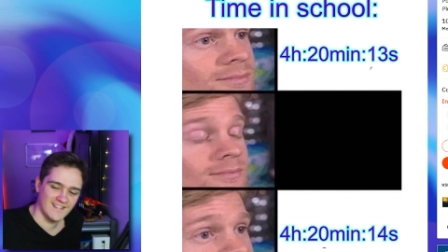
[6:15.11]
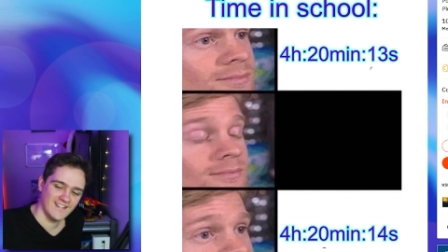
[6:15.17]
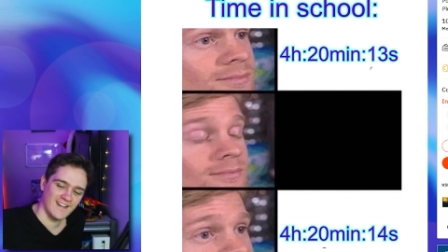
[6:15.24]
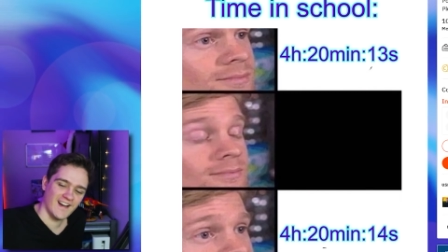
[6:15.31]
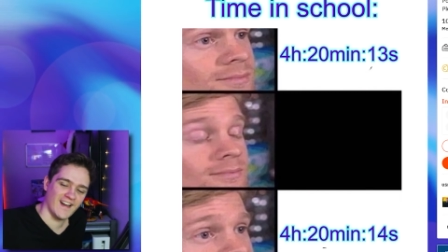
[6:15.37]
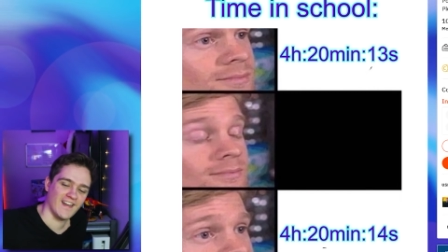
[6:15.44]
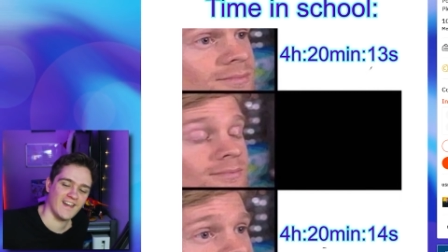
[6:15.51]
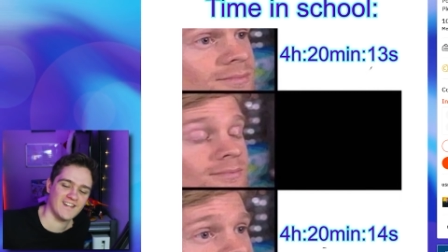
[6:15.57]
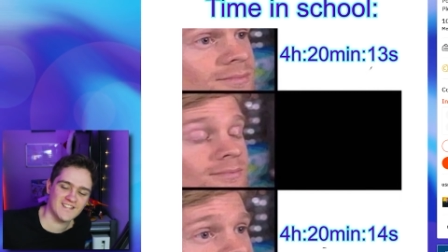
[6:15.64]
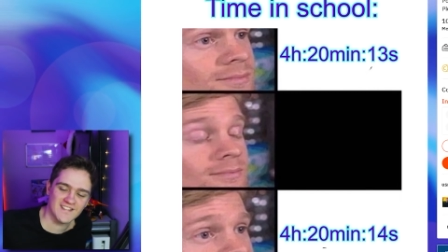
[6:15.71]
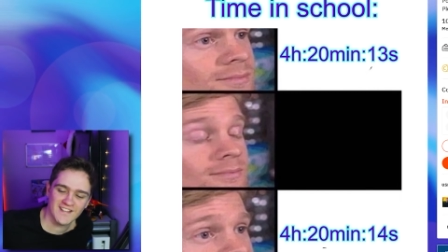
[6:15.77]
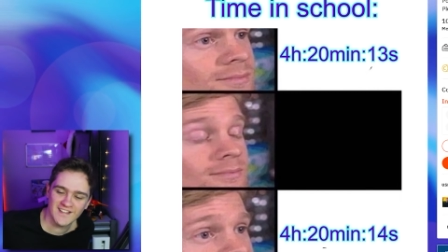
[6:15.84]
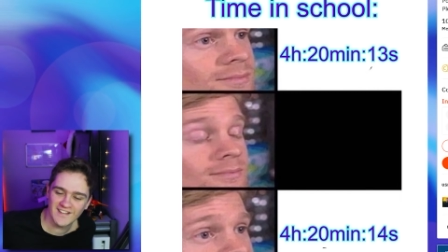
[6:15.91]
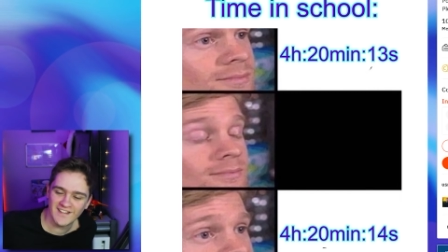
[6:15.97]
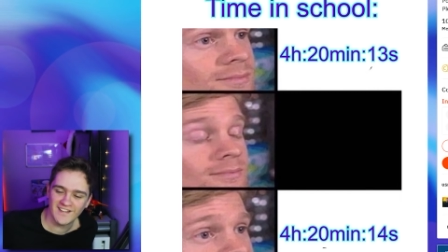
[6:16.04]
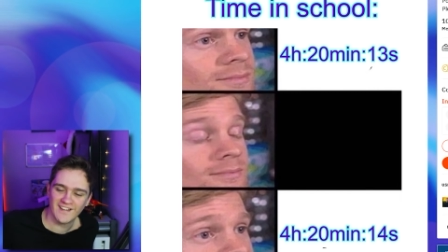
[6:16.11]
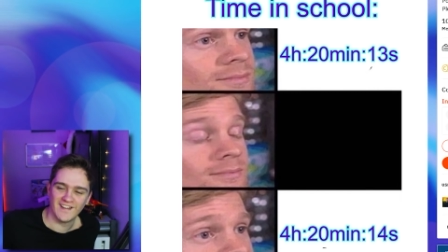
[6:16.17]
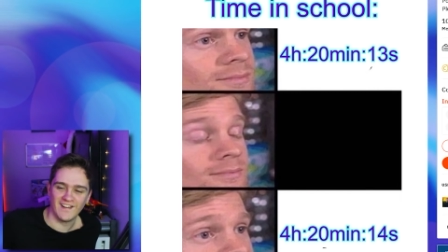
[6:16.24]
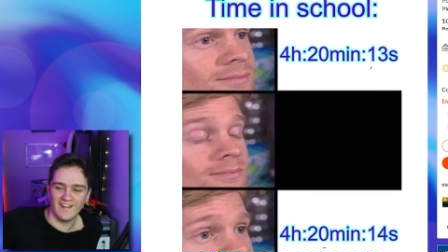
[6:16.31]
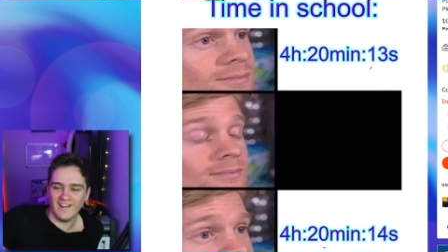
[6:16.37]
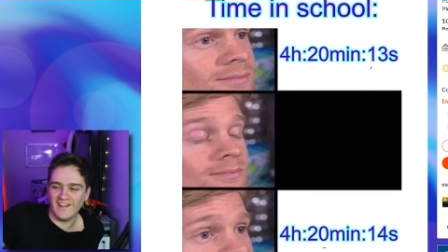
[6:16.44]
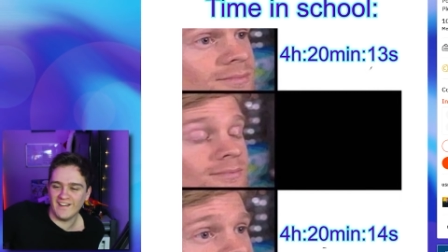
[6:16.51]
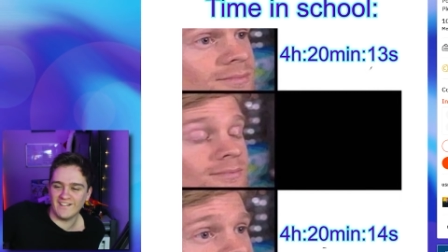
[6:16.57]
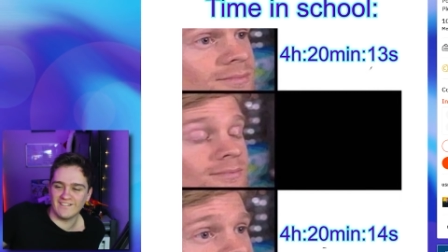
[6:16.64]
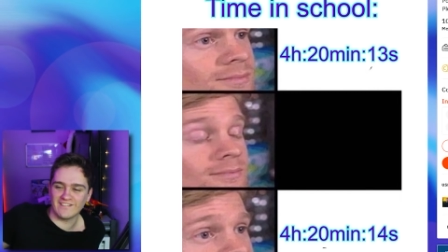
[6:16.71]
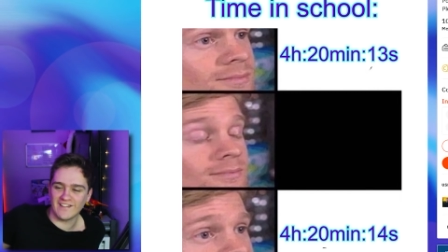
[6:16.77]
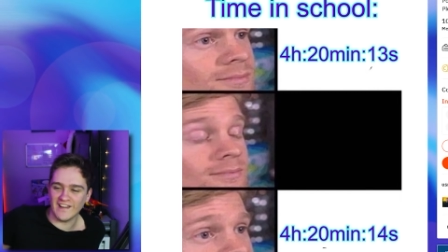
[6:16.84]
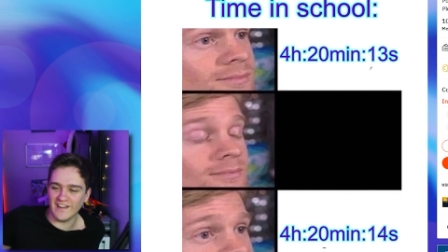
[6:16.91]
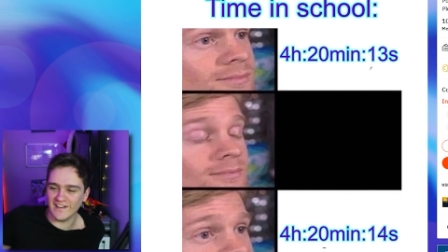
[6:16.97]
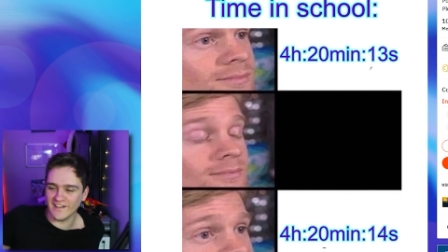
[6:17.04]
I actually, I
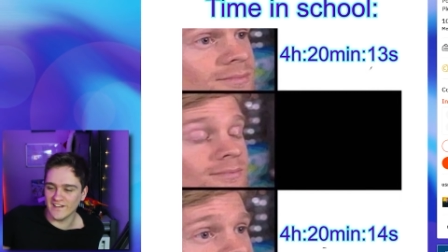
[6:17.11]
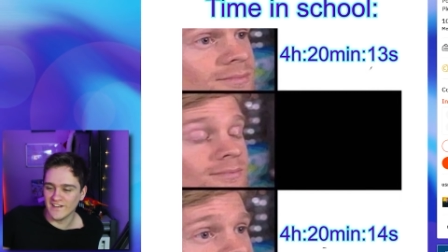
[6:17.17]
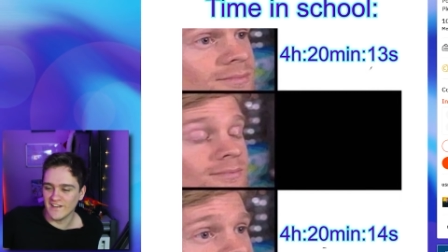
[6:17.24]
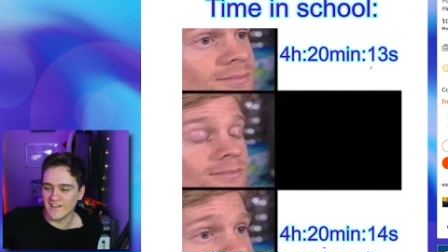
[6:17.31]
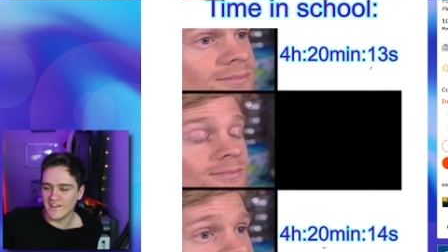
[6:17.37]
don't get it.